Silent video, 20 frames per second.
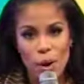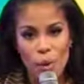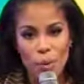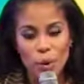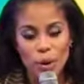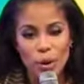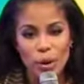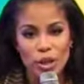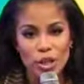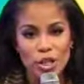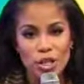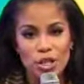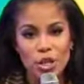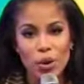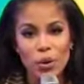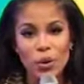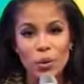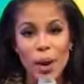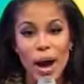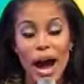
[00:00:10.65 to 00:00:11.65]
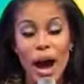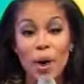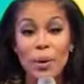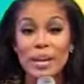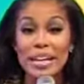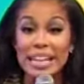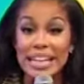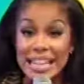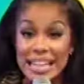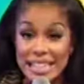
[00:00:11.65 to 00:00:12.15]
Well, we're going to show you how
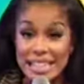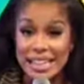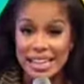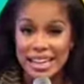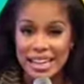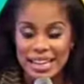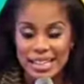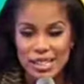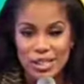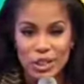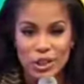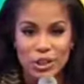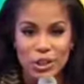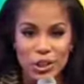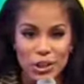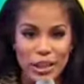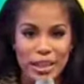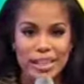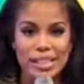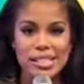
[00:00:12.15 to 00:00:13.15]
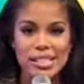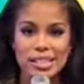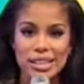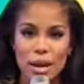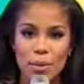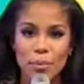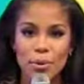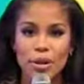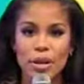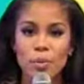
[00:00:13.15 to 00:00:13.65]
easy it is to look like a
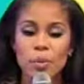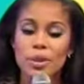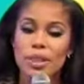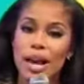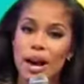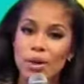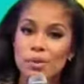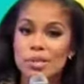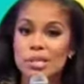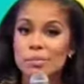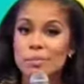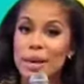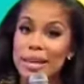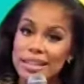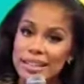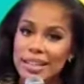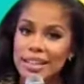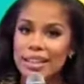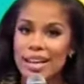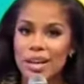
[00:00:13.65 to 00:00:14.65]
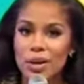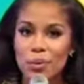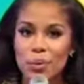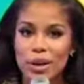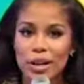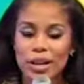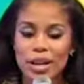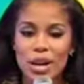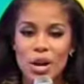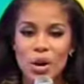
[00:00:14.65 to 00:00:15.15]
celebrity without spending like
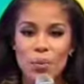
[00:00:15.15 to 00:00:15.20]
one.